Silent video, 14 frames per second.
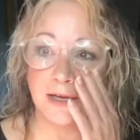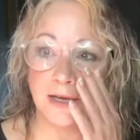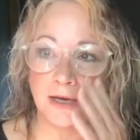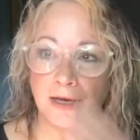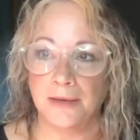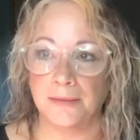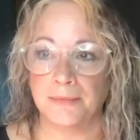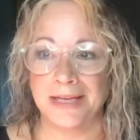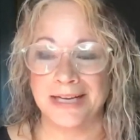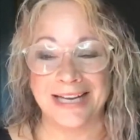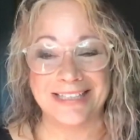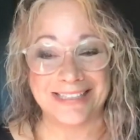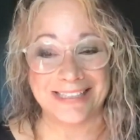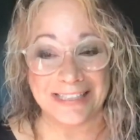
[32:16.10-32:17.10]
uh, and
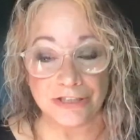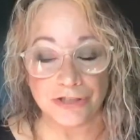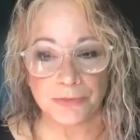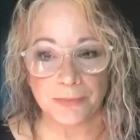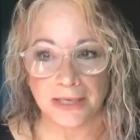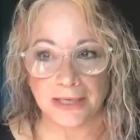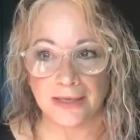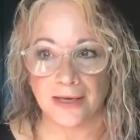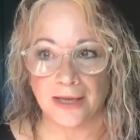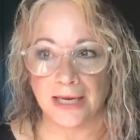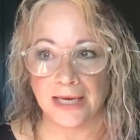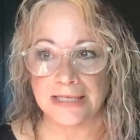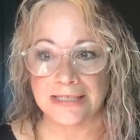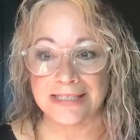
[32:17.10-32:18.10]
I teach my
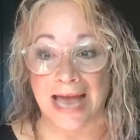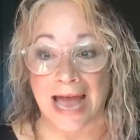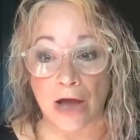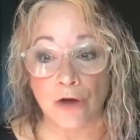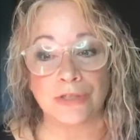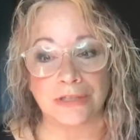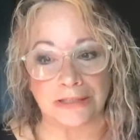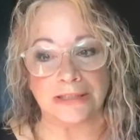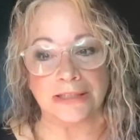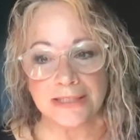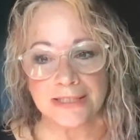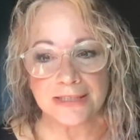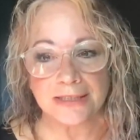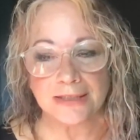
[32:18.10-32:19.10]
clients how to
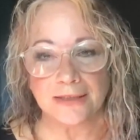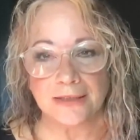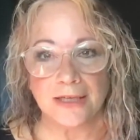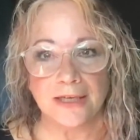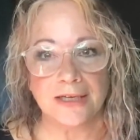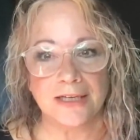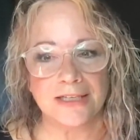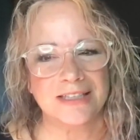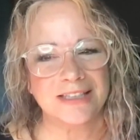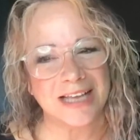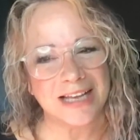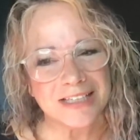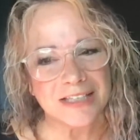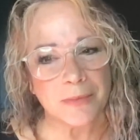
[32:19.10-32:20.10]
listen because
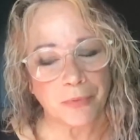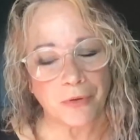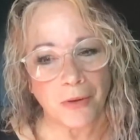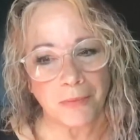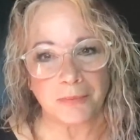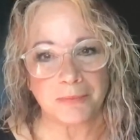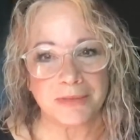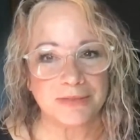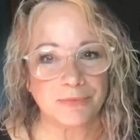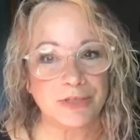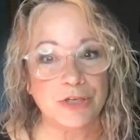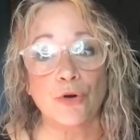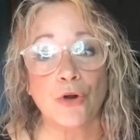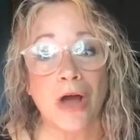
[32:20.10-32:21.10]
that's the problem is
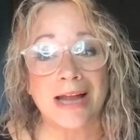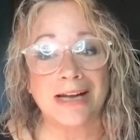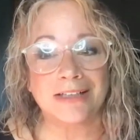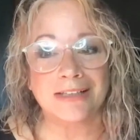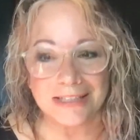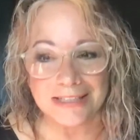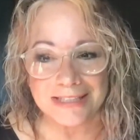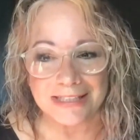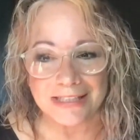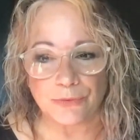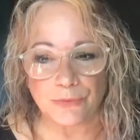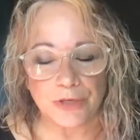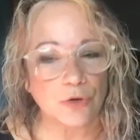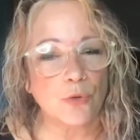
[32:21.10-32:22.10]
we don't know how to
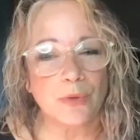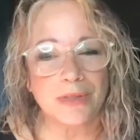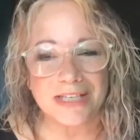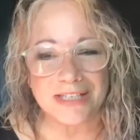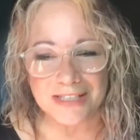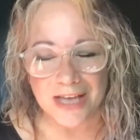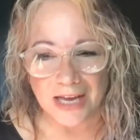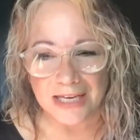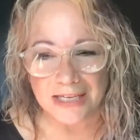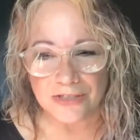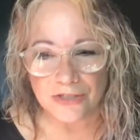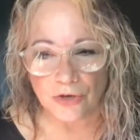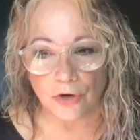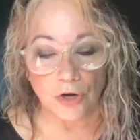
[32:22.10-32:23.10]
listen. We don't know what the
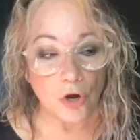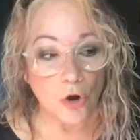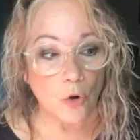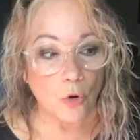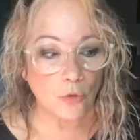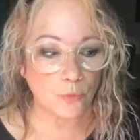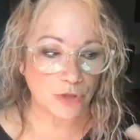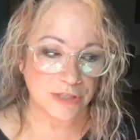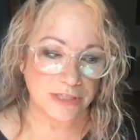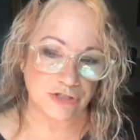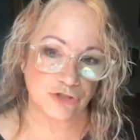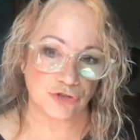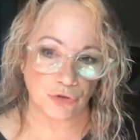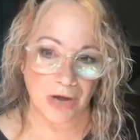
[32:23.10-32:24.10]
signs are, or we're
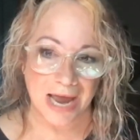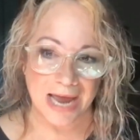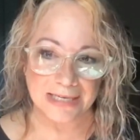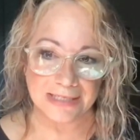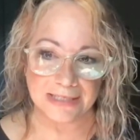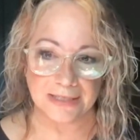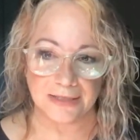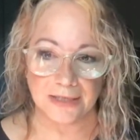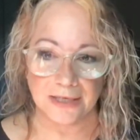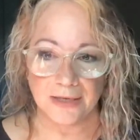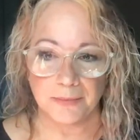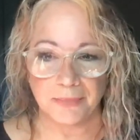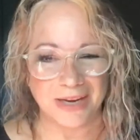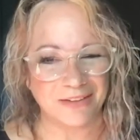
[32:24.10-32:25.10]
distracted
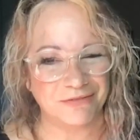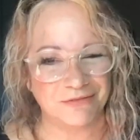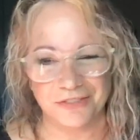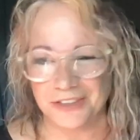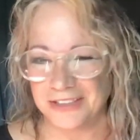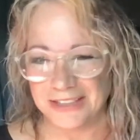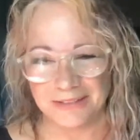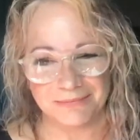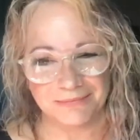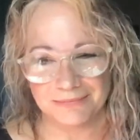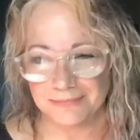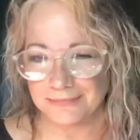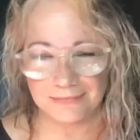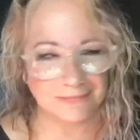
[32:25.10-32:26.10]
by really
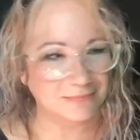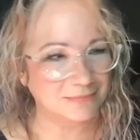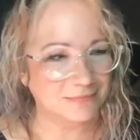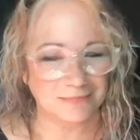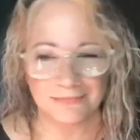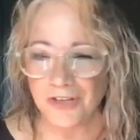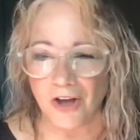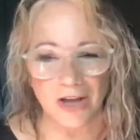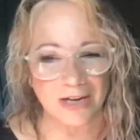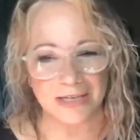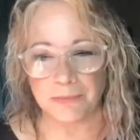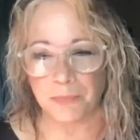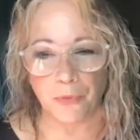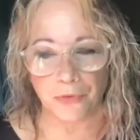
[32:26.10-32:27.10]
not
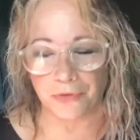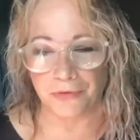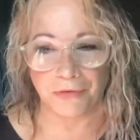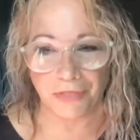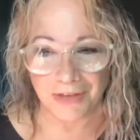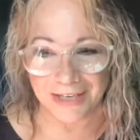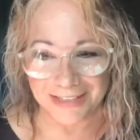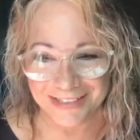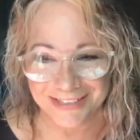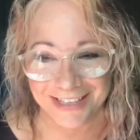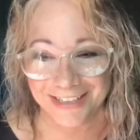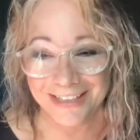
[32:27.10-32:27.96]
important things